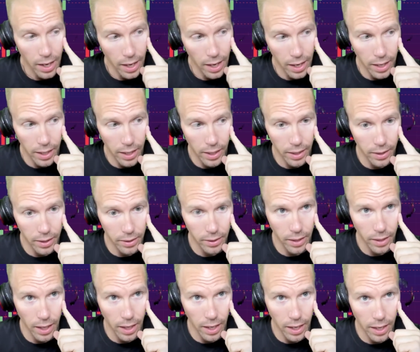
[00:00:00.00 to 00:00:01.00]

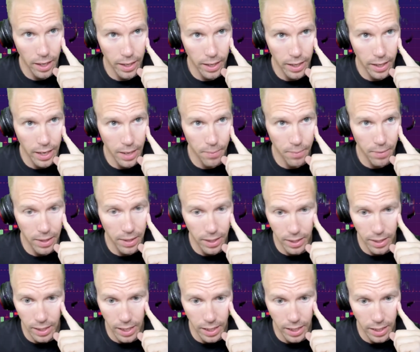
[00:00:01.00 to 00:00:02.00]
And I am
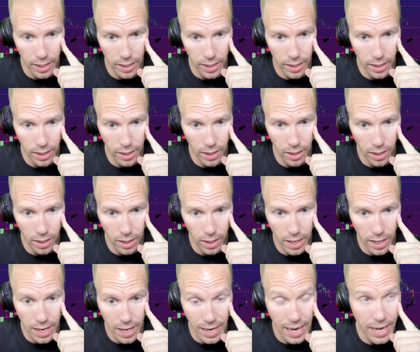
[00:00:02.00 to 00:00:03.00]
in an